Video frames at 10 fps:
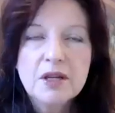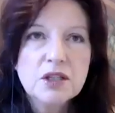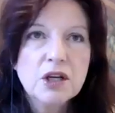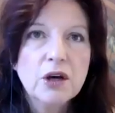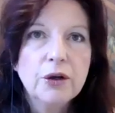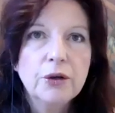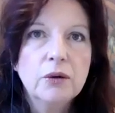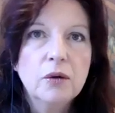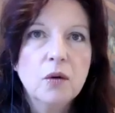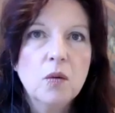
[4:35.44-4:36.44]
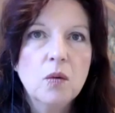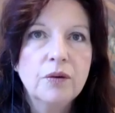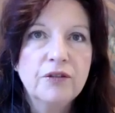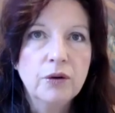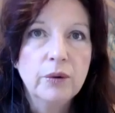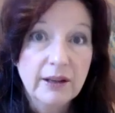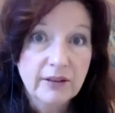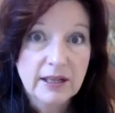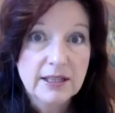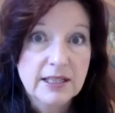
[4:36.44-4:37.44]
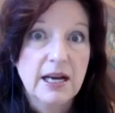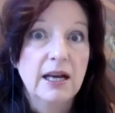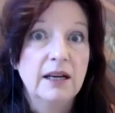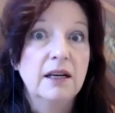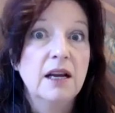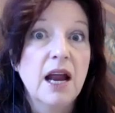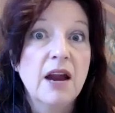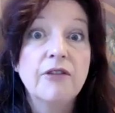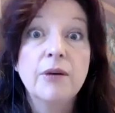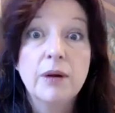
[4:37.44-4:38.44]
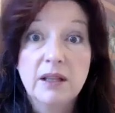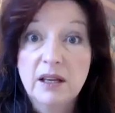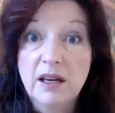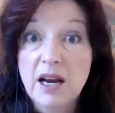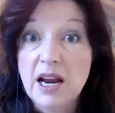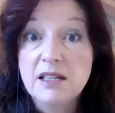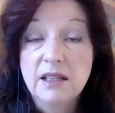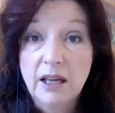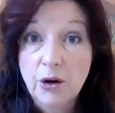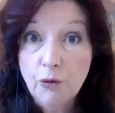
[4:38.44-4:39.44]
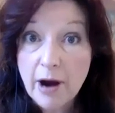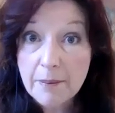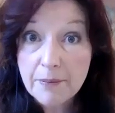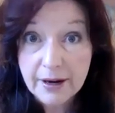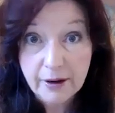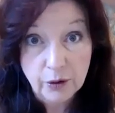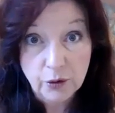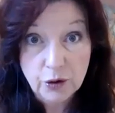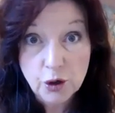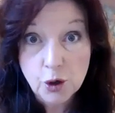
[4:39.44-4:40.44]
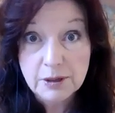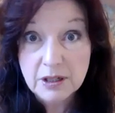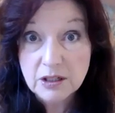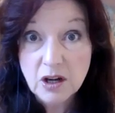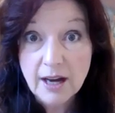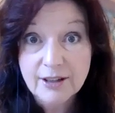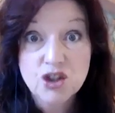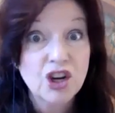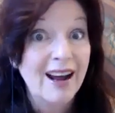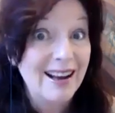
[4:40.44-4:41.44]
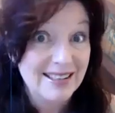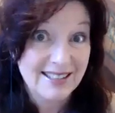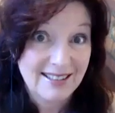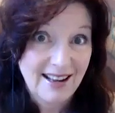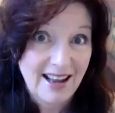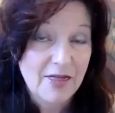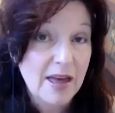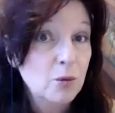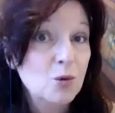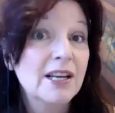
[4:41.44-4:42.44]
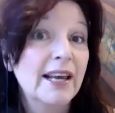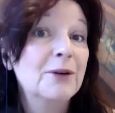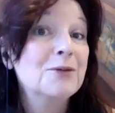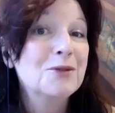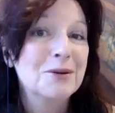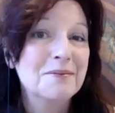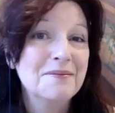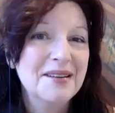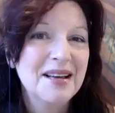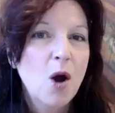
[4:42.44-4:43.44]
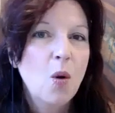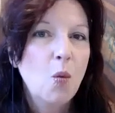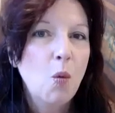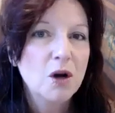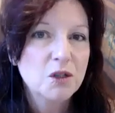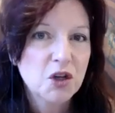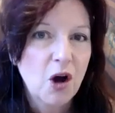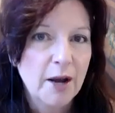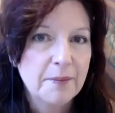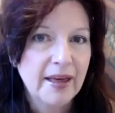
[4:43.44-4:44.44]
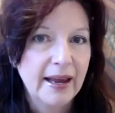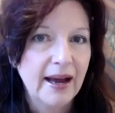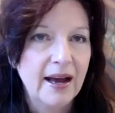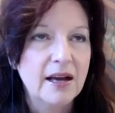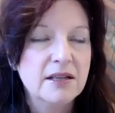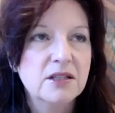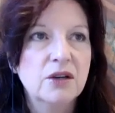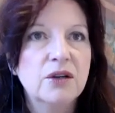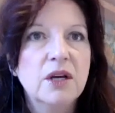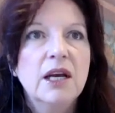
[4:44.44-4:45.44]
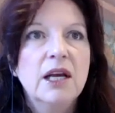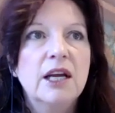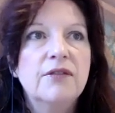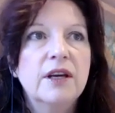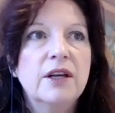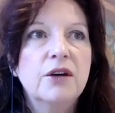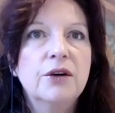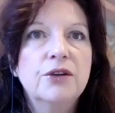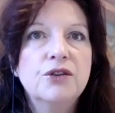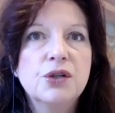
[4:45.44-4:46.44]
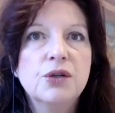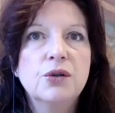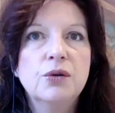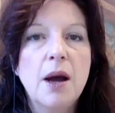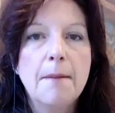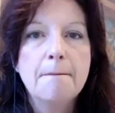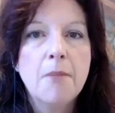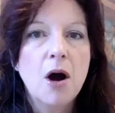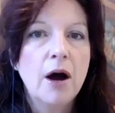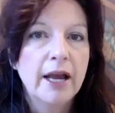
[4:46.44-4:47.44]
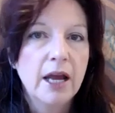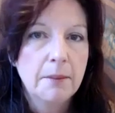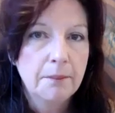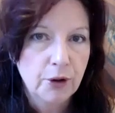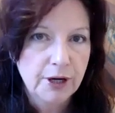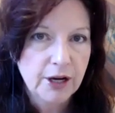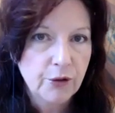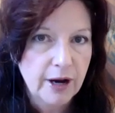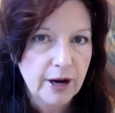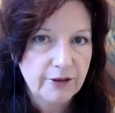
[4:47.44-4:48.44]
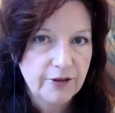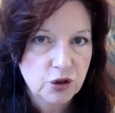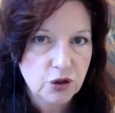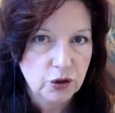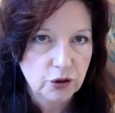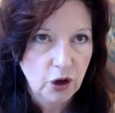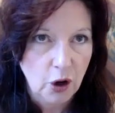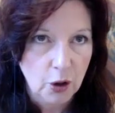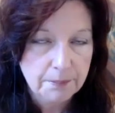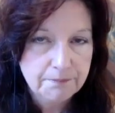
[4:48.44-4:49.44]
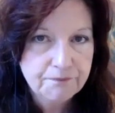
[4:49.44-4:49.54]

So before we even get started, everyone can easily grab their own human design chart, and that will tell them what type they are. So if they go to mybodygraph.com,